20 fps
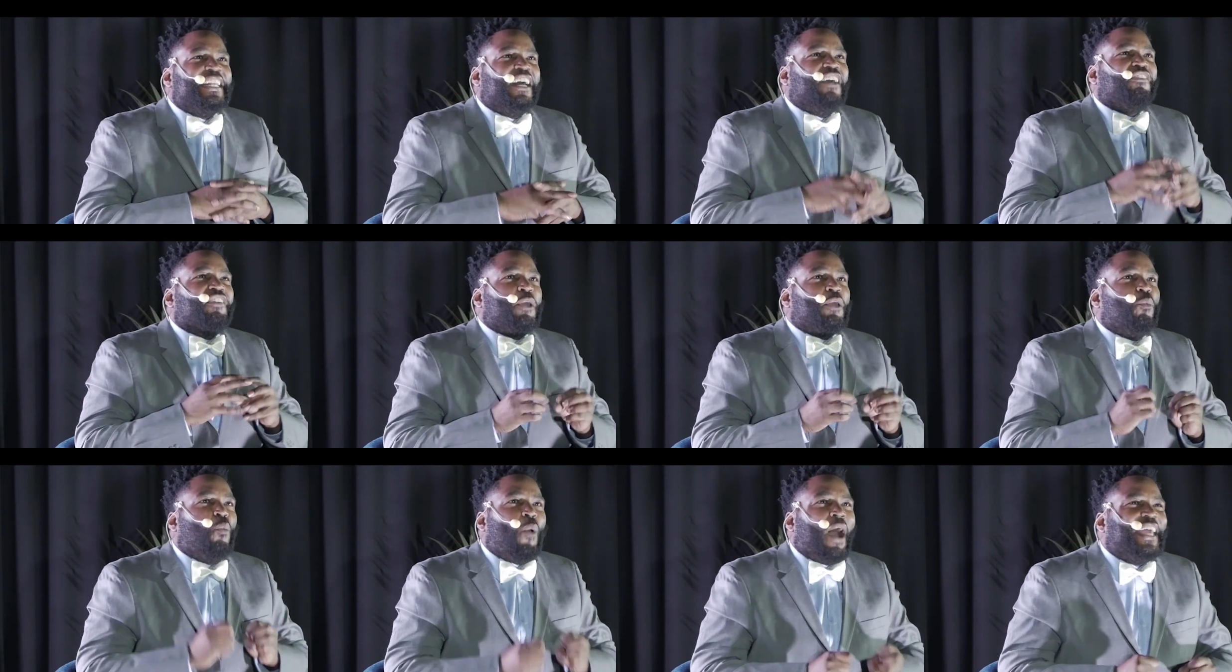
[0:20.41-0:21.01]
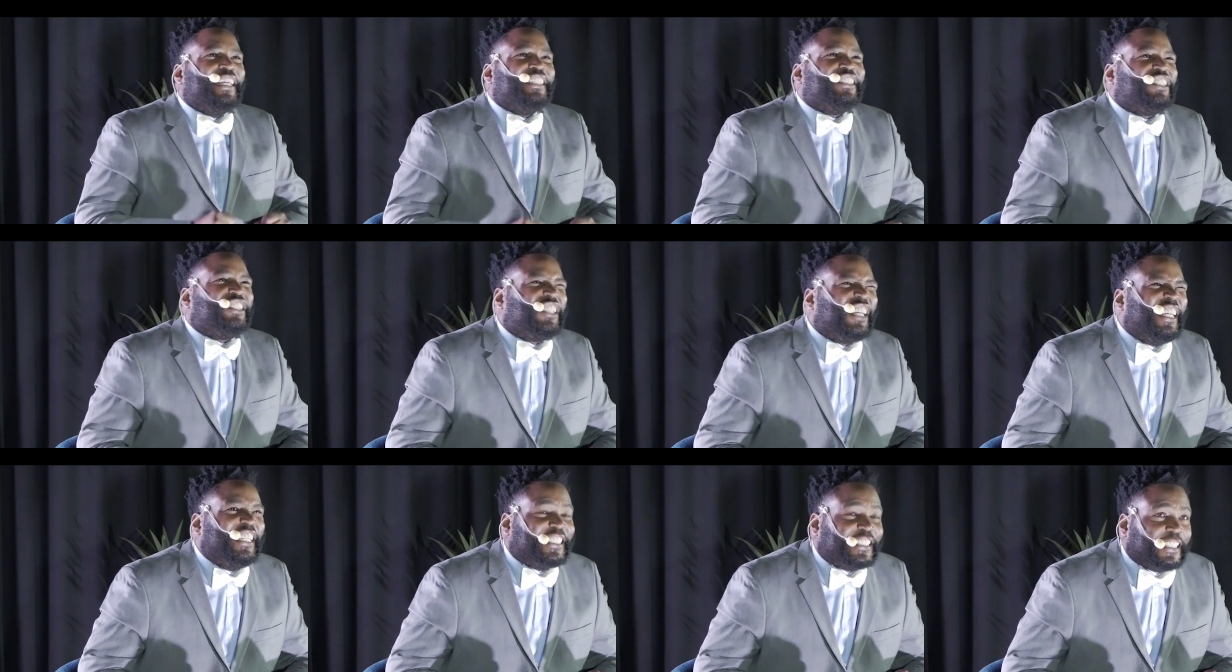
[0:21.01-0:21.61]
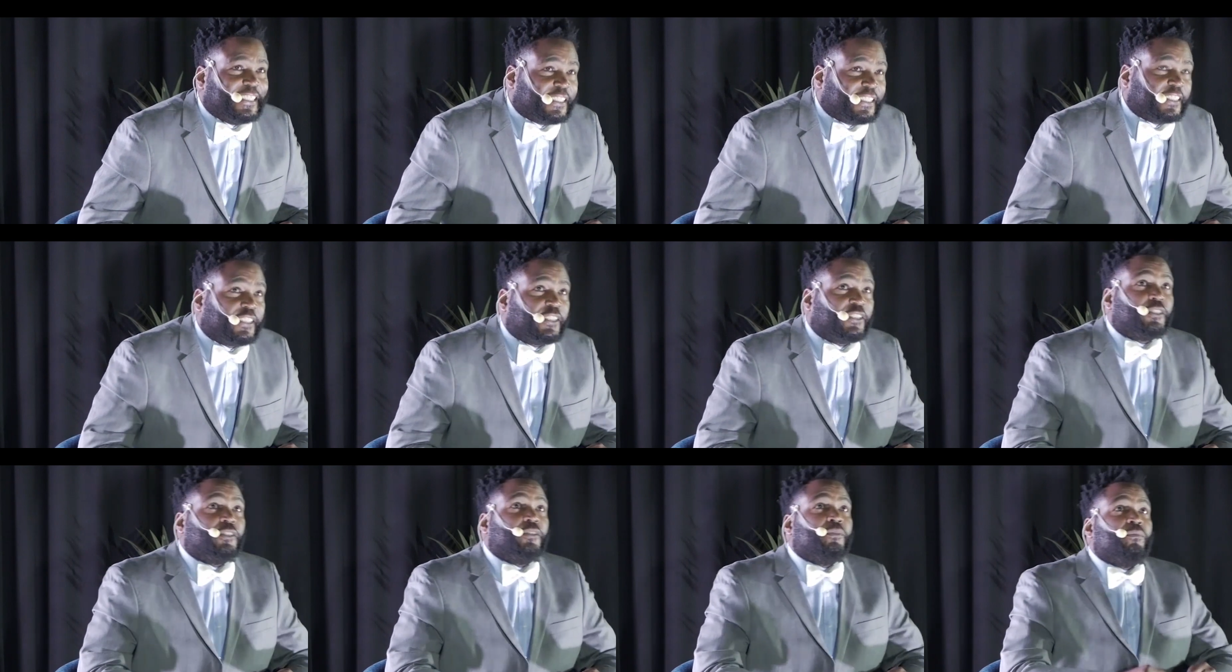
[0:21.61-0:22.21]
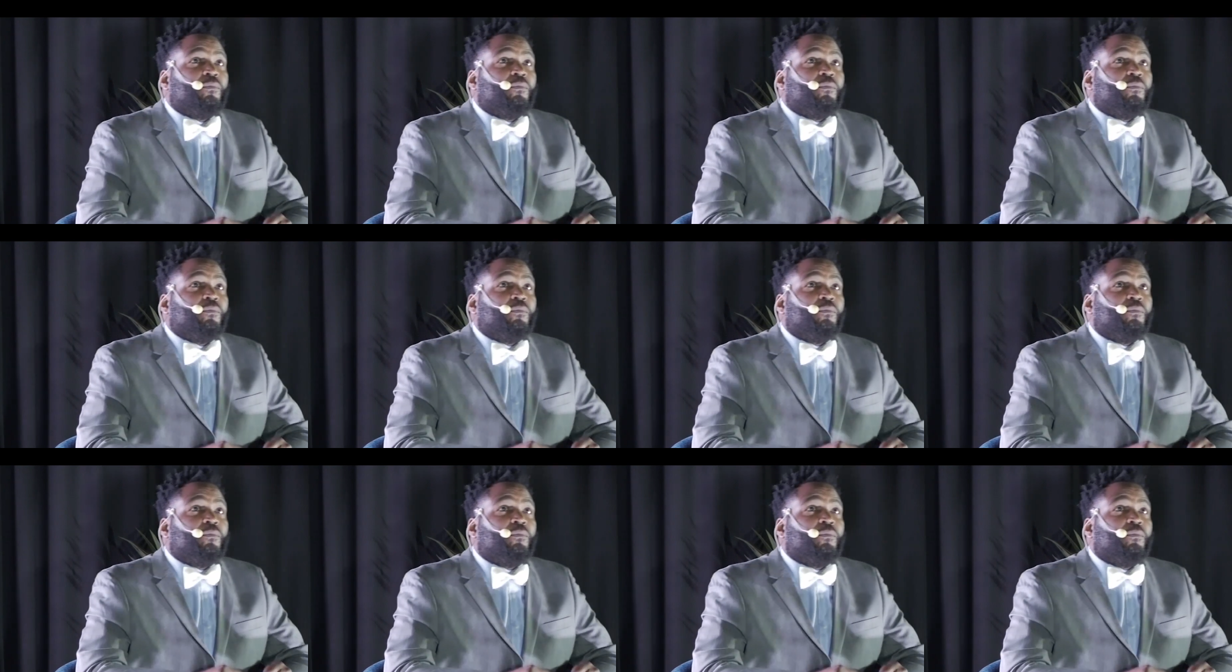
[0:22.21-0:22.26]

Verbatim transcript: of a white Jesus